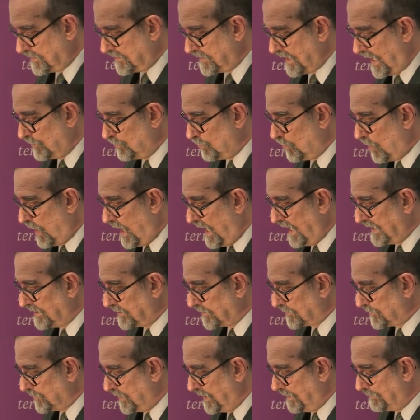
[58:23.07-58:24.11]
that wide
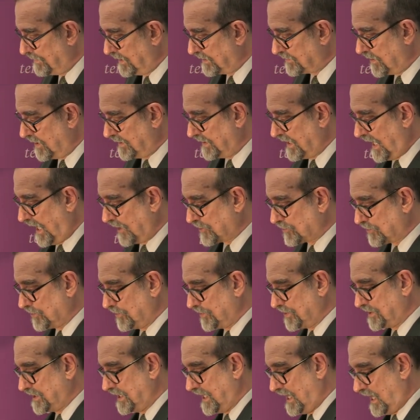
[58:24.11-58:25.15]
agreement on natural
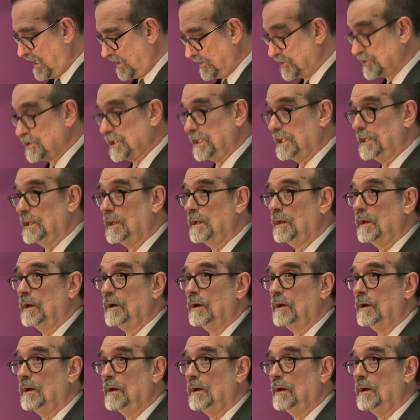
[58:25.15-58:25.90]
theology